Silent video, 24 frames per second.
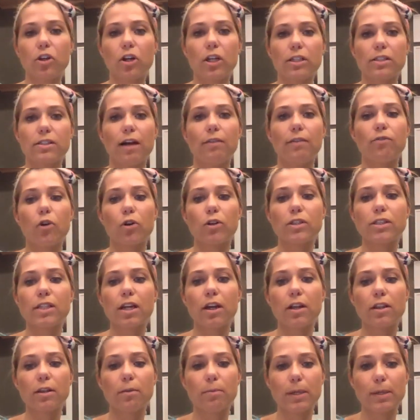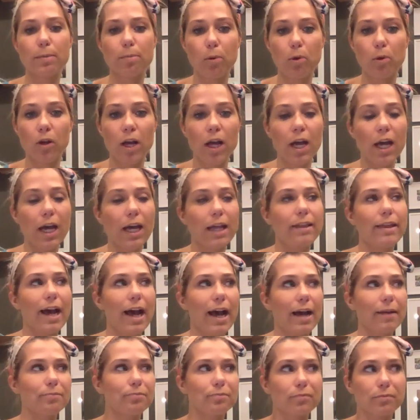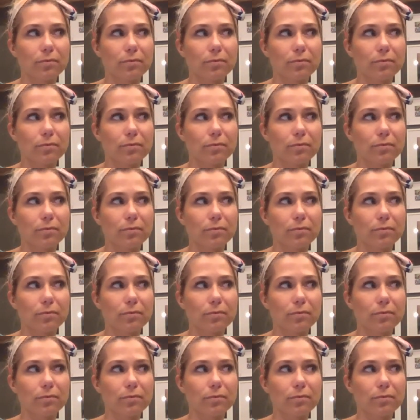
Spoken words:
Stop focusing on the people that